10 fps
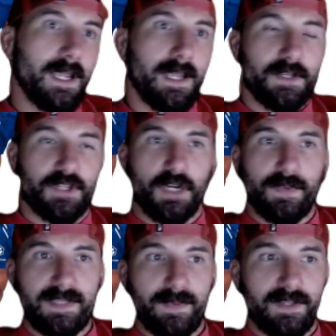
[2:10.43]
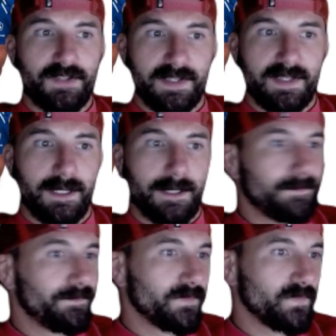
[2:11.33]
Jacobe Smith
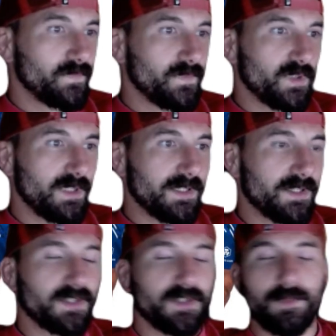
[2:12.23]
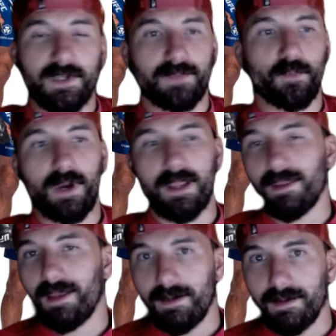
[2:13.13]
he's just too much more
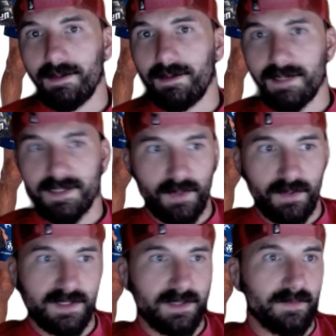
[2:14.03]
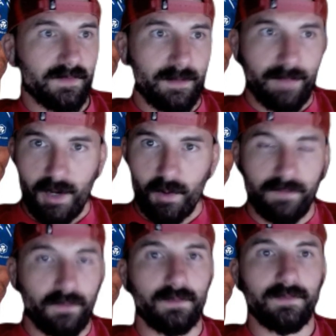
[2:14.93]
athletic, explosive, and
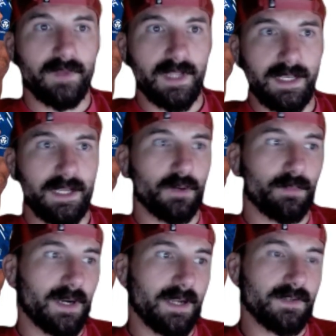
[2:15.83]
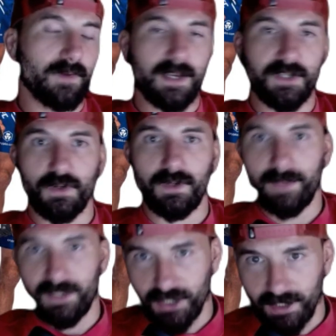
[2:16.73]
powerful than Niko Price, who has shown to
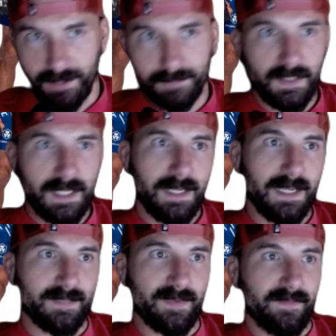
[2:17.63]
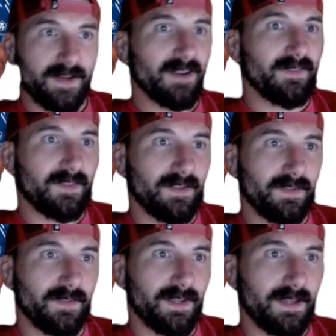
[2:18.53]
be chinny, has been very
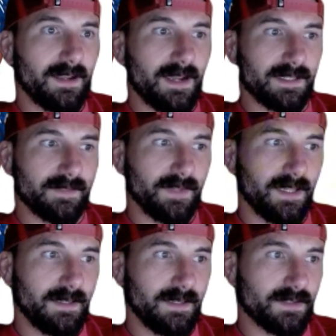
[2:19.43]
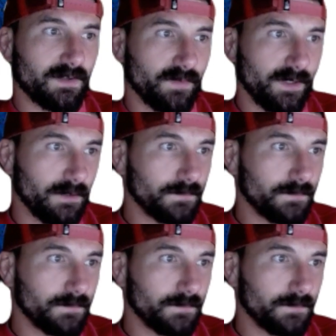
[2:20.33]
50-50 as of late in his career,